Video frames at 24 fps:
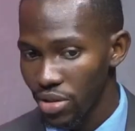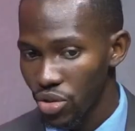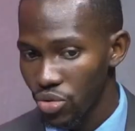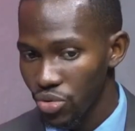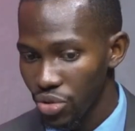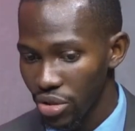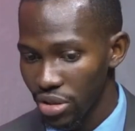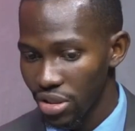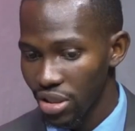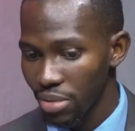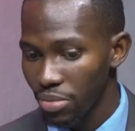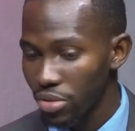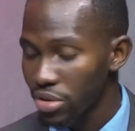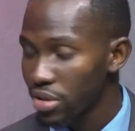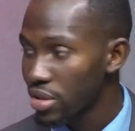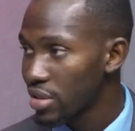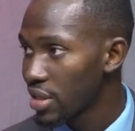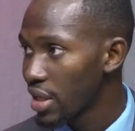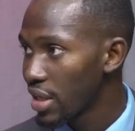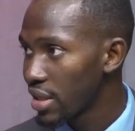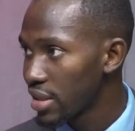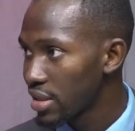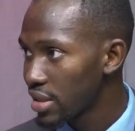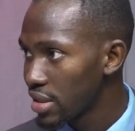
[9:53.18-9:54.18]
is a sociable
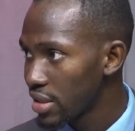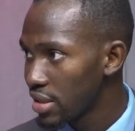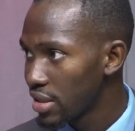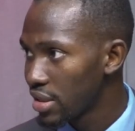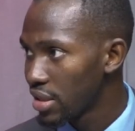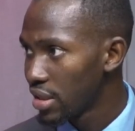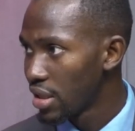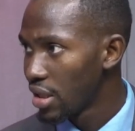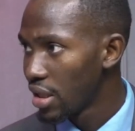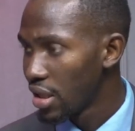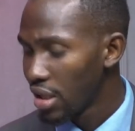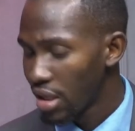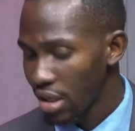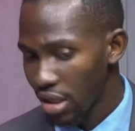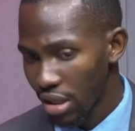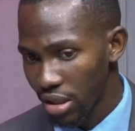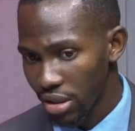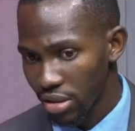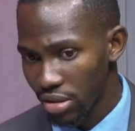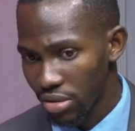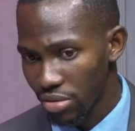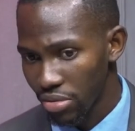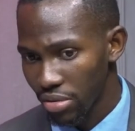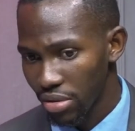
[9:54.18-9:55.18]
society.
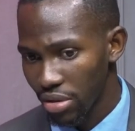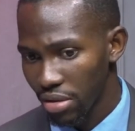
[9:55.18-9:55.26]
And